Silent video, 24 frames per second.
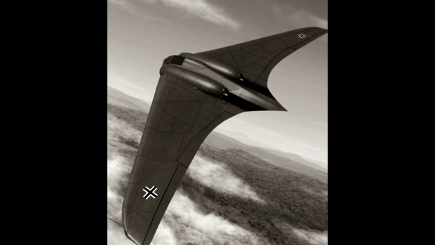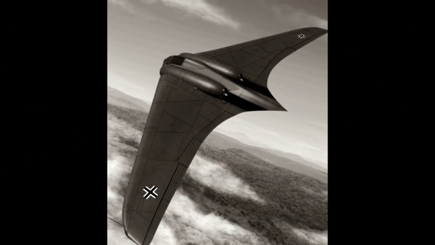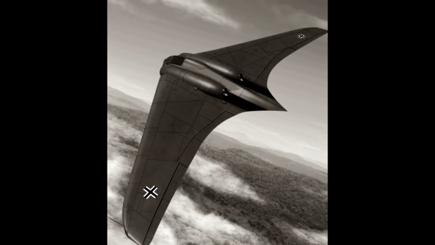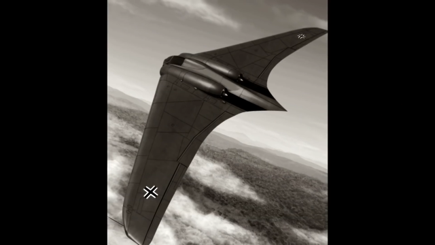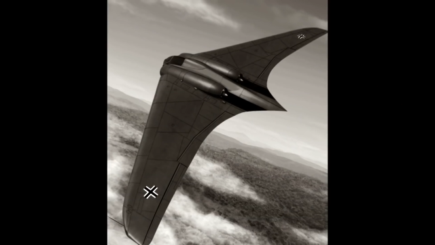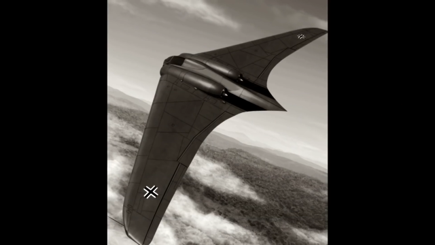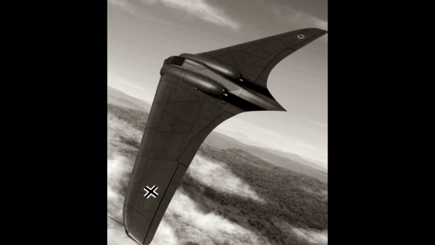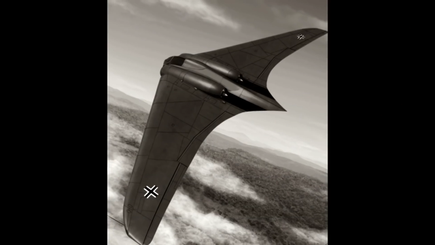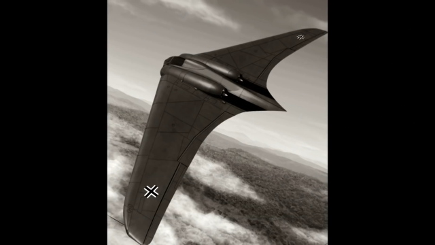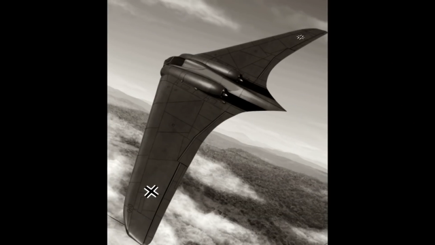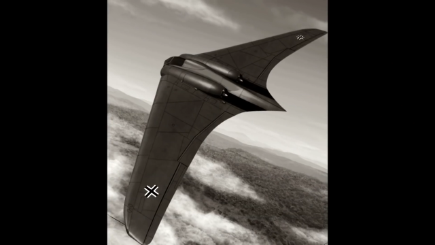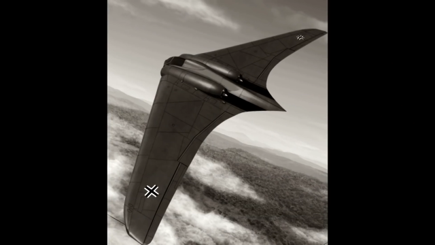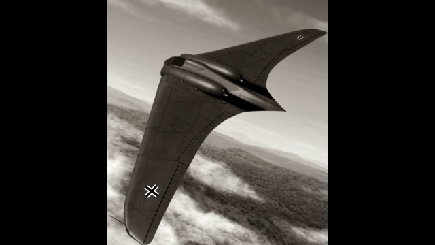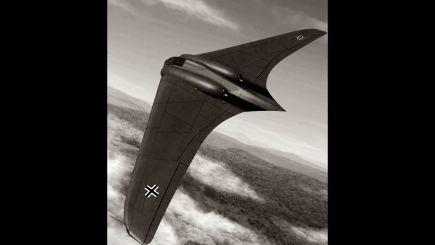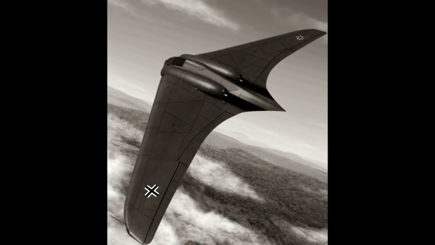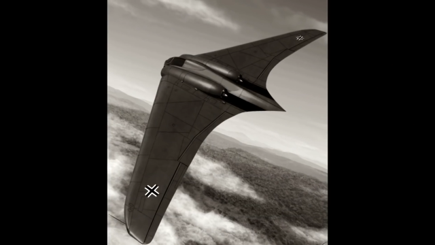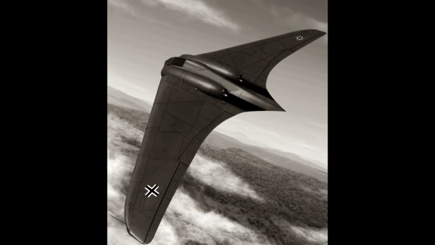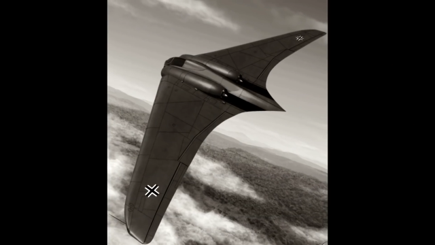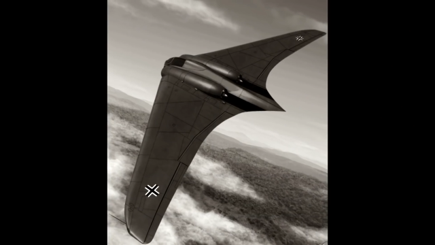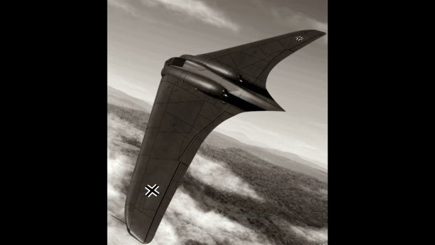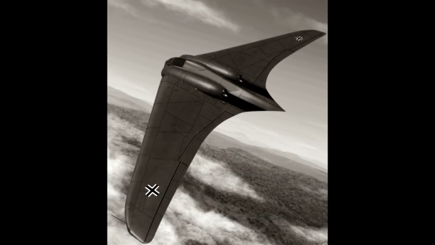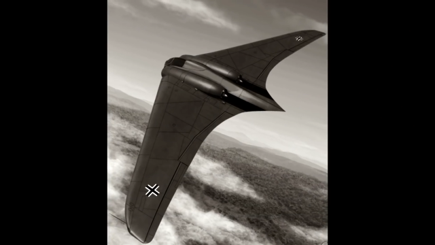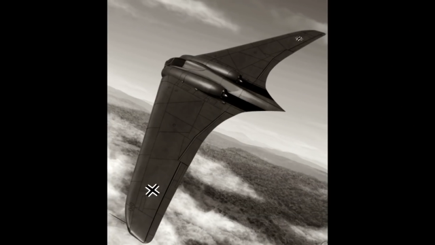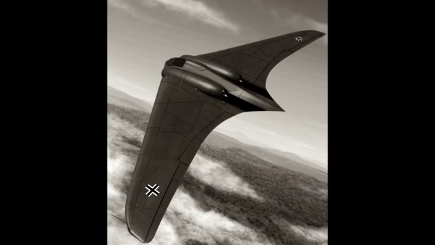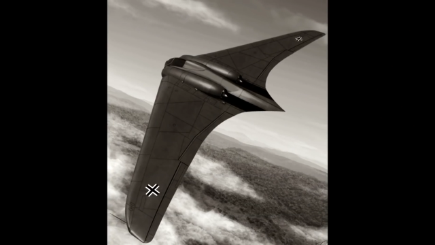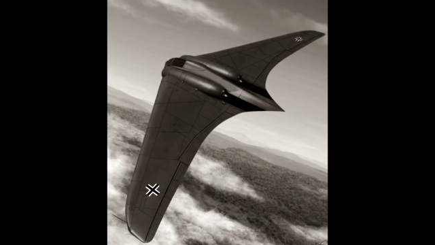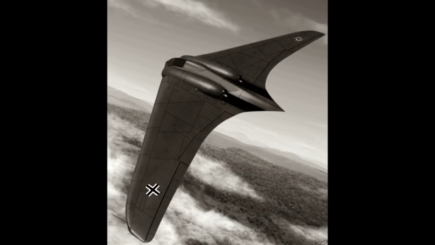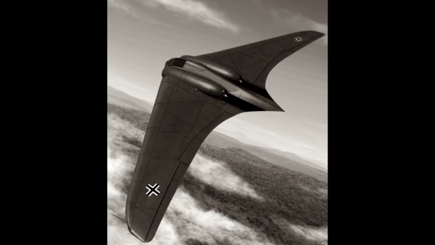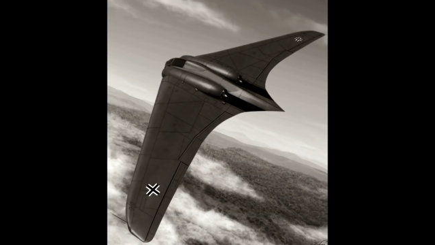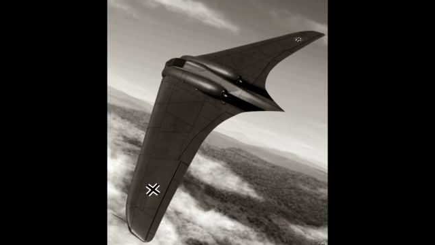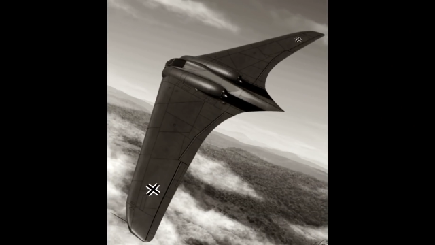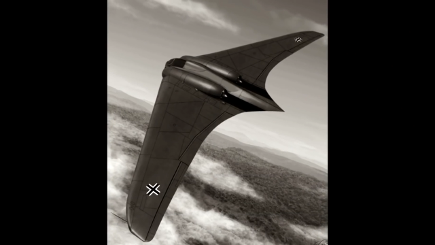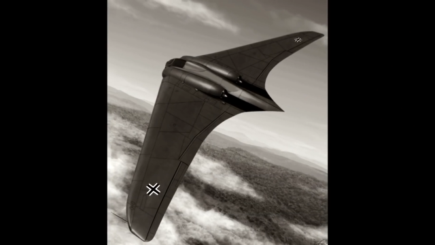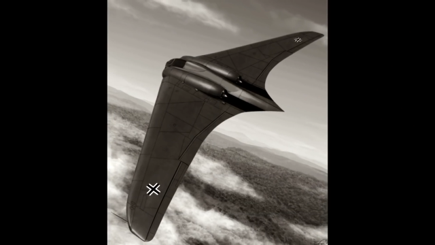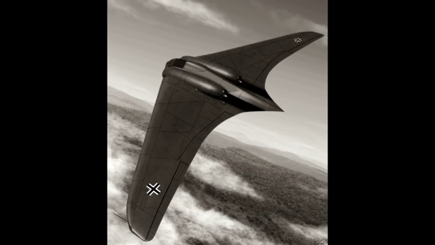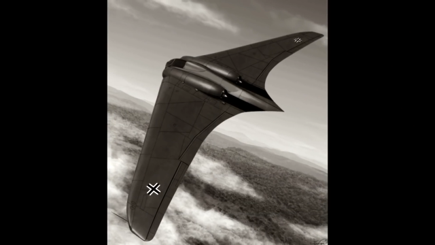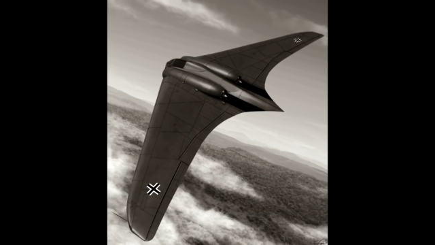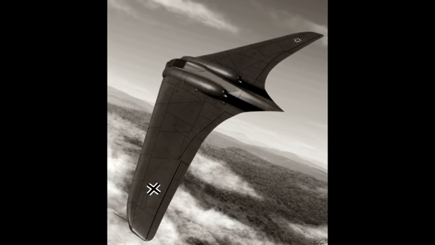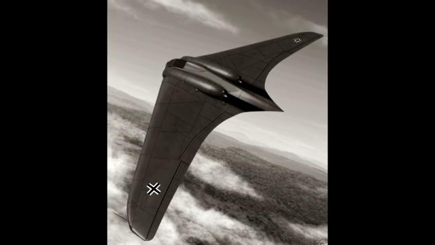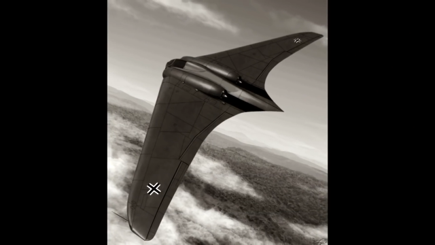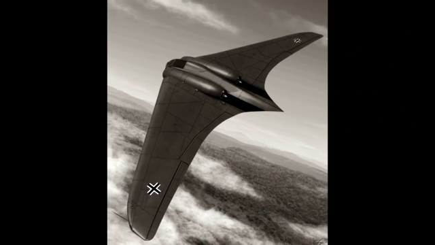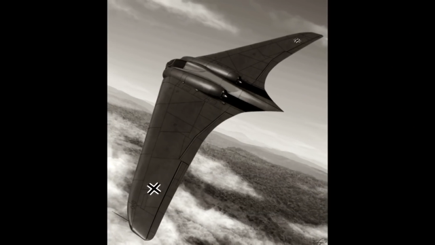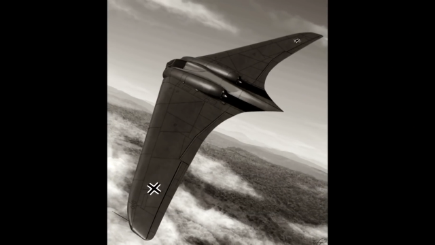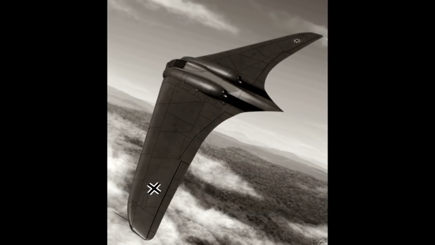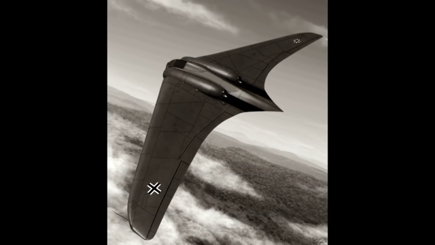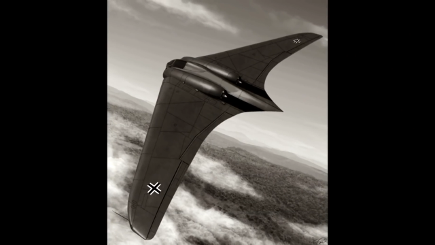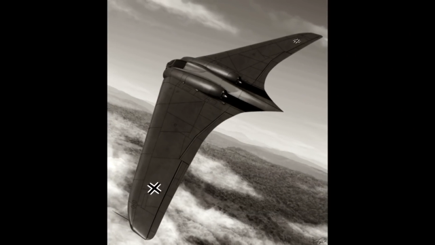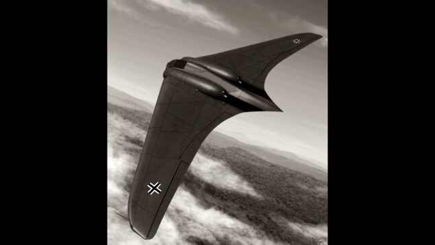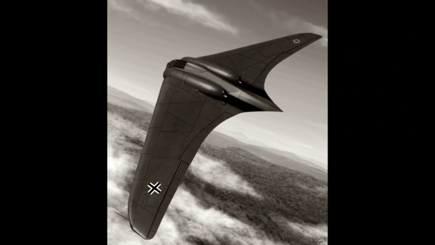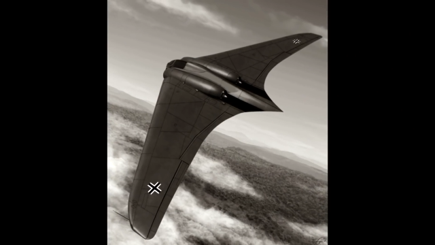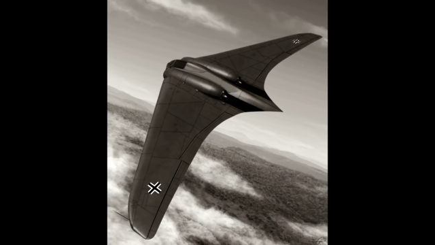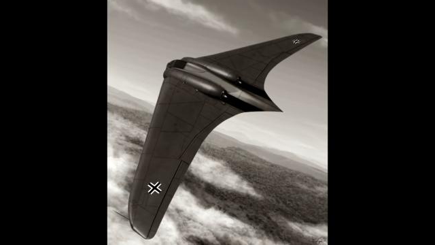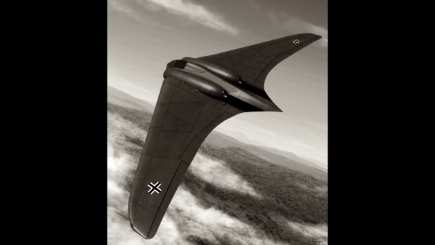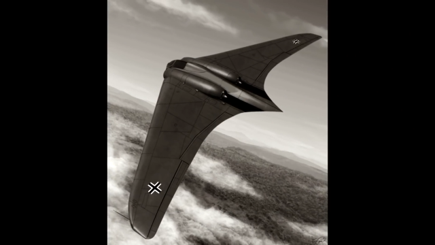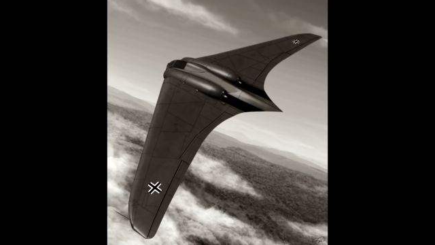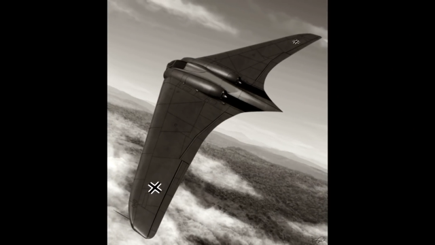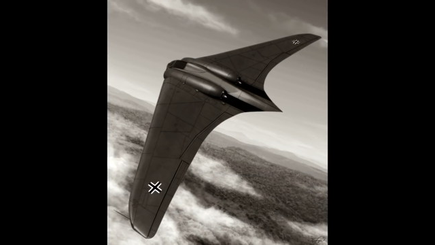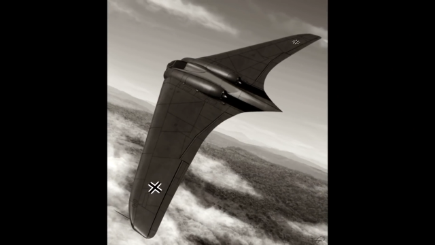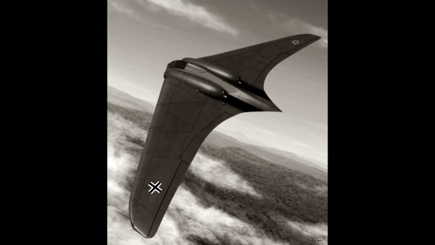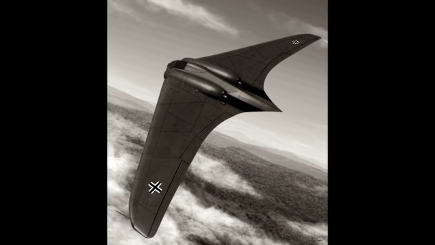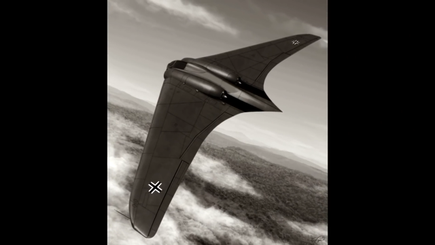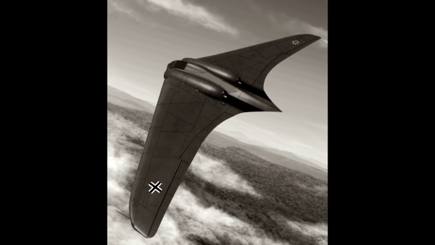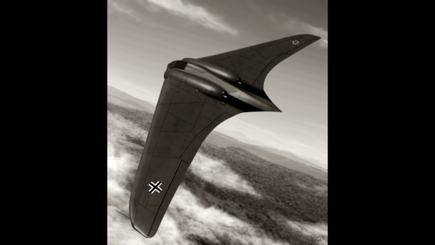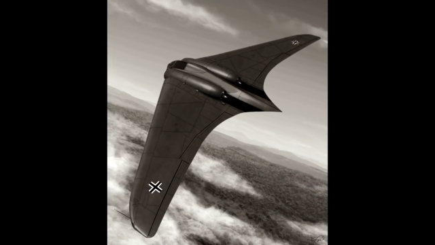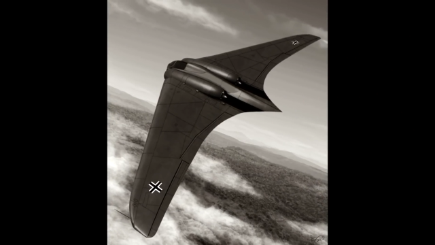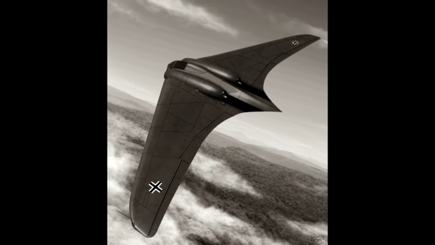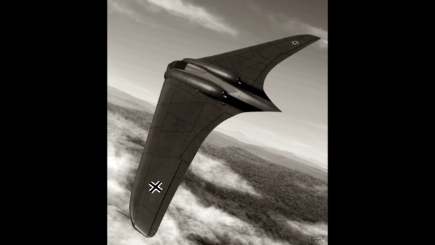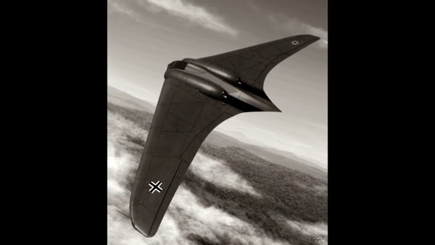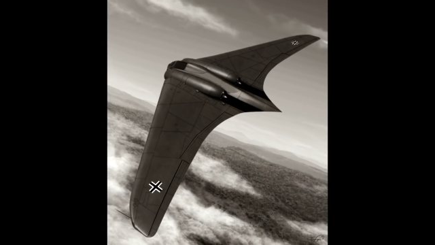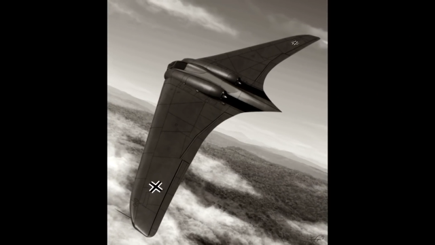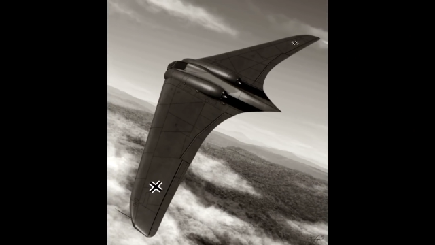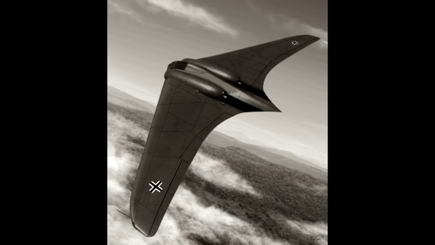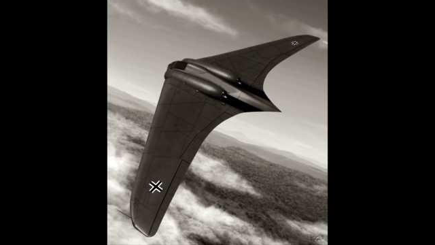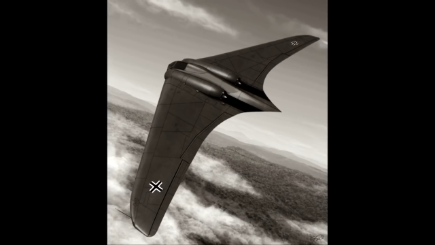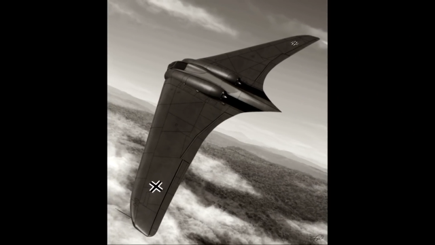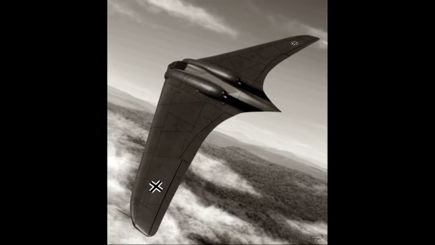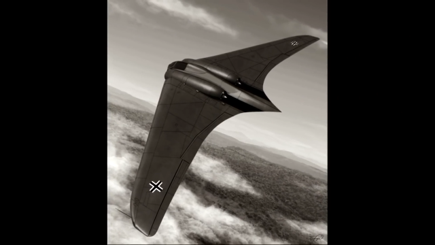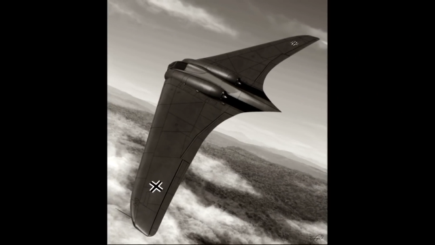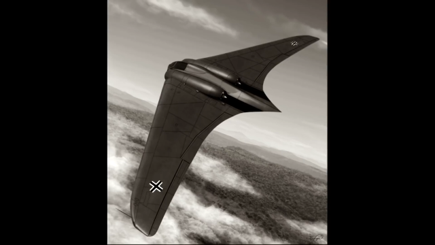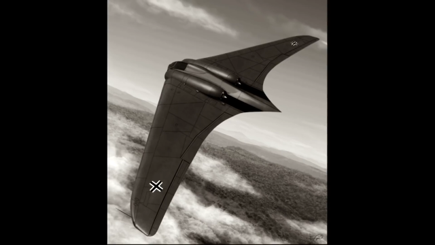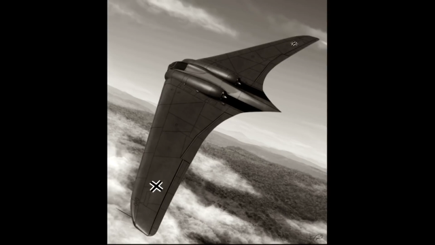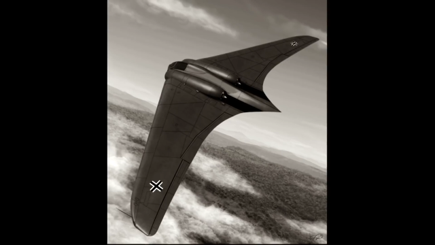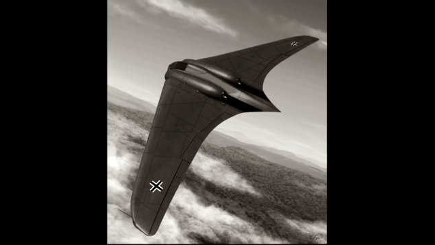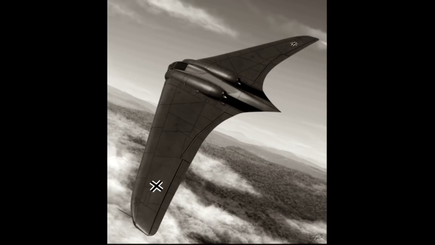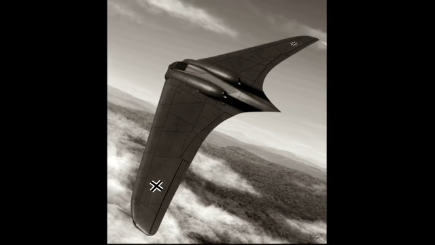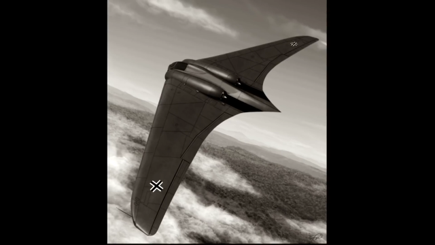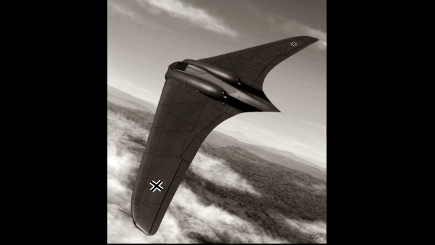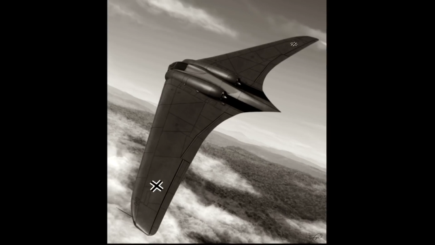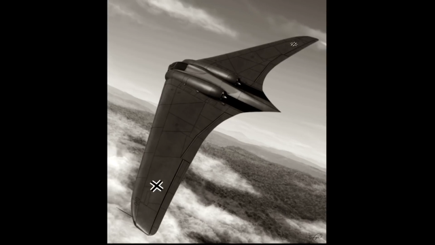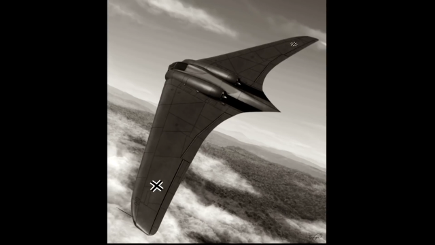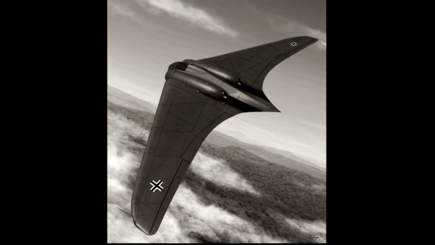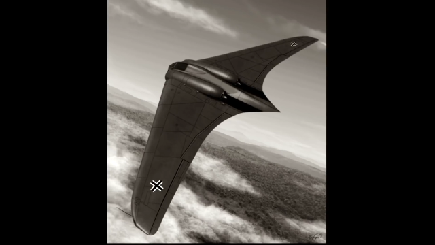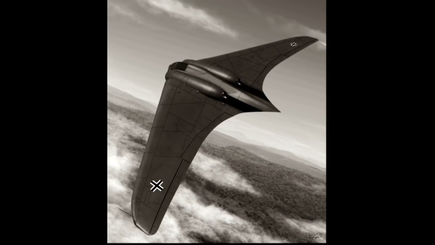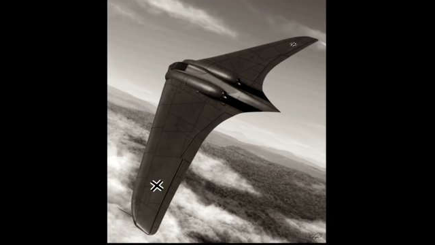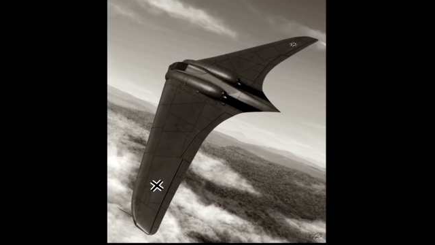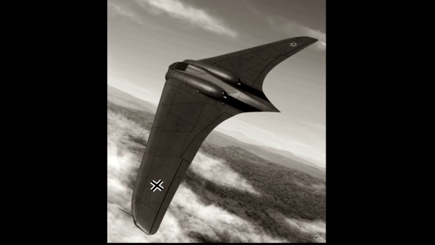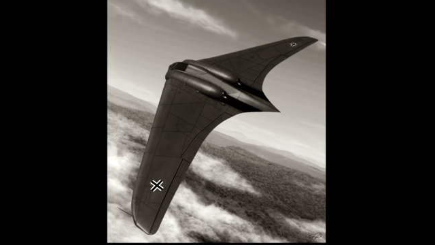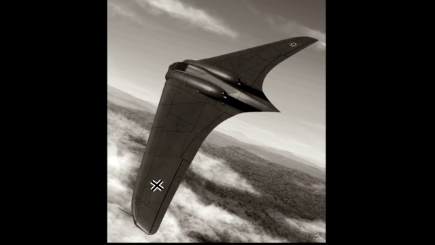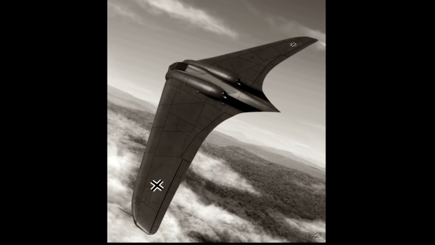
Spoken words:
Nobody's mouth can be seen.